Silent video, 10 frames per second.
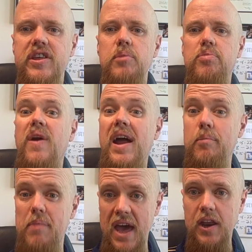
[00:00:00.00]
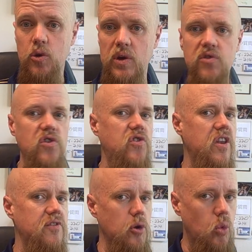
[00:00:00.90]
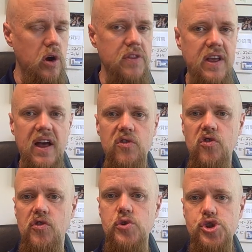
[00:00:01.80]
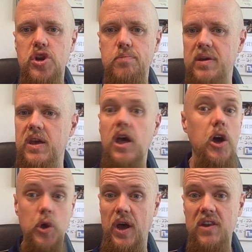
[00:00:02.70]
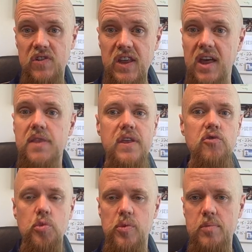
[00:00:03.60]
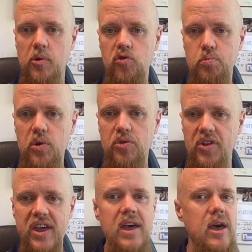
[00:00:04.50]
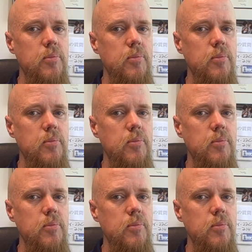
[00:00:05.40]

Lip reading: the pragmatic reasons that if it were in the Constitution it'd be a good idea and things would run more smoothly.